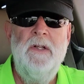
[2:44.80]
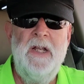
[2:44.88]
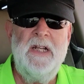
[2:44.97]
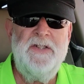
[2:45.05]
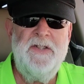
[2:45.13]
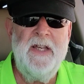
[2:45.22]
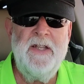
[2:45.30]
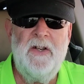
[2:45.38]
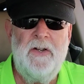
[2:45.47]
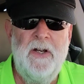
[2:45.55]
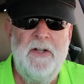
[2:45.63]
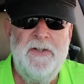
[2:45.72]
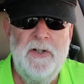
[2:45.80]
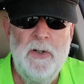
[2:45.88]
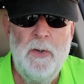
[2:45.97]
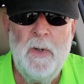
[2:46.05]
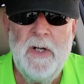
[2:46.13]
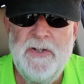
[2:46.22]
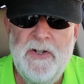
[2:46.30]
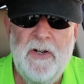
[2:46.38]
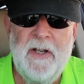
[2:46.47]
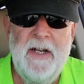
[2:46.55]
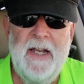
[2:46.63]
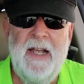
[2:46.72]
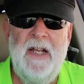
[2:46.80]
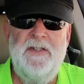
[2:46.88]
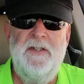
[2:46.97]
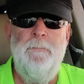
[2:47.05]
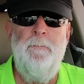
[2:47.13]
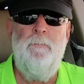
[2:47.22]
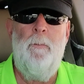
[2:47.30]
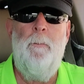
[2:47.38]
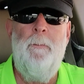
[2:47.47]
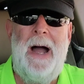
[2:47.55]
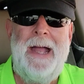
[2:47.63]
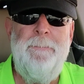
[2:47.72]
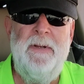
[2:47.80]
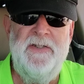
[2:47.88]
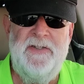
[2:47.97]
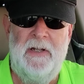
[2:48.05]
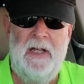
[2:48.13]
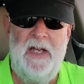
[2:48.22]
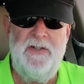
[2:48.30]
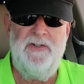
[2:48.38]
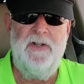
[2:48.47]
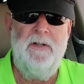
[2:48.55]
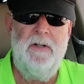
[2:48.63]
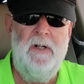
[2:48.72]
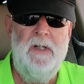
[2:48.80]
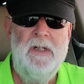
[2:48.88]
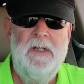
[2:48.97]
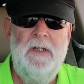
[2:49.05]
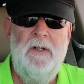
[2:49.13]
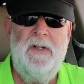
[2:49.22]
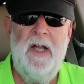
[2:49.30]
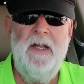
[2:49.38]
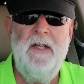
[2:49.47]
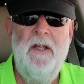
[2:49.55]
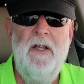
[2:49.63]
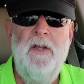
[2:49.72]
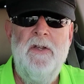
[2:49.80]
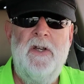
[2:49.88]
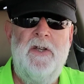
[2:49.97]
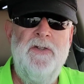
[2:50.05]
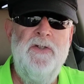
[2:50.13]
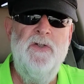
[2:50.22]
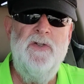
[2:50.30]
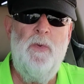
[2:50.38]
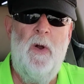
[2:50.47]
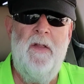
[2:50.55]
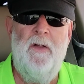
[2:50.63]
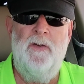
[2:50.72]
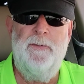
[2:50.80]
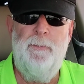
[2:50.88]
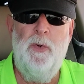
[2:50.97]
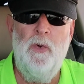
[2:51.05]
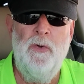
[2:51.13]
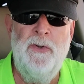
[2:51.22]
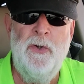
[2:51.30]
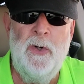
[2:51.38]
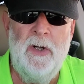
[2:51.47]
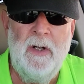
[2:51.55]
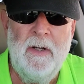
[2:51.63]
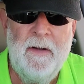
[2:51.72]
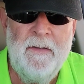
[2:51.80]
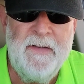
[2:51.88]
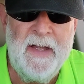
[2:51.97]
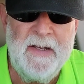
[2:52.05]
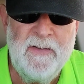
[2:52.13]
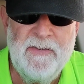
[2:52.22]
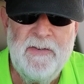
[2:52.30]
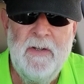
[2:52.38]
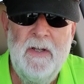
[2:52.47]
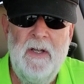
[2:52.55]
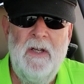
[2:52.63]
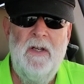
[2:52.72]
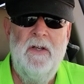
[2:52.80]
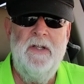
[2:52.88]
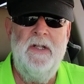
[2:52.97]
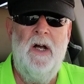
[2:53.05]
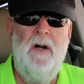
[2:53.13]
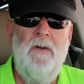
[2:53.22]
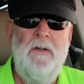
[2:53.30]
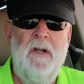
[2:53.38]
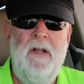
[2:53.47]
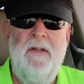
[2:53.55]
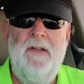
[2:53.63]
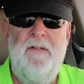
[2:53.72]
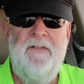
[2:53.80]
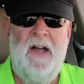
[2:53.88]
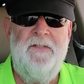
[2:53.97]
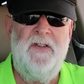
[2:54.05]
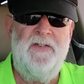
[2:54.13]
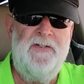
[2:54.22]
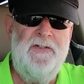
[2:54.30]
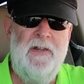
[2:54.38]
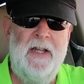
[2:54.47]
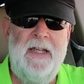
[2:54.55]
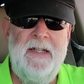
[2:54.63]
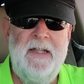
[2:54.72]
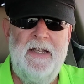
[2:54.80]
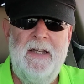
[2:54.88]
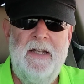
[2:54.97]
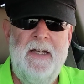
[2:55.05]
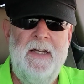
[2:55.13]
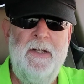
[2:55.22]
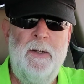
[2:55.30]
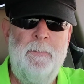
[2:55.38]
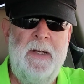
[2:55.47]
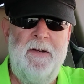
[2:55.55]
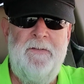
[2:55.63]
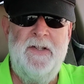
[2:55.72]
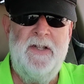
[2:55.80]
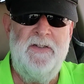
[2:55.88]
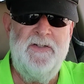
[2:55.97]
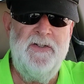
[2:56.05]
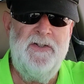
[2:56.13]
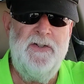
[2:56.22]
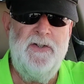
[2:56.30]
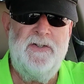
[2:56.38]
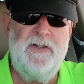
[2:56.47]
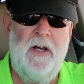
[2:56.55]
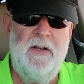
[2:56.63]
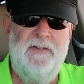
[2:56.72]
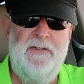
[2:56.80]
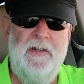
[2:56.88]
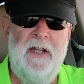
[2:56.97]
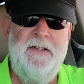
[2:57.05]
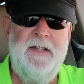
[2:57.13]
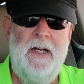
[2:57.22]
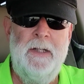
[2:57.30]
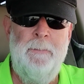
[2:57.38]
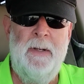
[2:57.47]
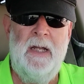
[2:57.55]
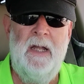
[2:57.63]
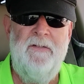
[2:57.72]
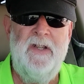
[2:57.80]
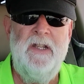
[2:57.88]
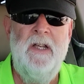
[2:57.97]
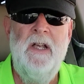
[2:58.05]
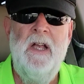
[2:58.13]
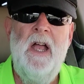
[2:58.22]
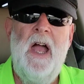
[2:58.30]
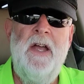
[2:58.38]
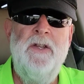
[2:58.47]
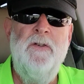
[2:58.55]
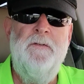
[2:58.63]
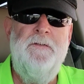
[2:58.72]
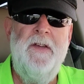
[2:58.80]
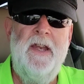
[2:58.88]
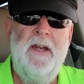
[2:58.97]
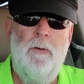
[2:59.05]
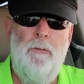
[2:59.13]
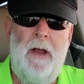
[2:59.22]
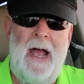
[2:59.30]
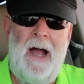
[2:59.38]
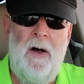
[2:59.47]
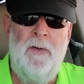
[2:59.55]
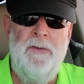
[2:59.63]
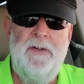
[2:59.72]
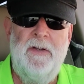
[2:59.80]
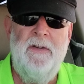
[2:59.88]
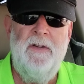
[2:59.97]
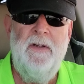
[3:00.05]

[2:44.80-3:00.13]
Next thing you're going to do is you're going to get some pipe insulation, okay? You can use one of those pool noodle things, they've got the slit in them, and if it doesn't, you just cut a slit down the middle of it, and you fit it around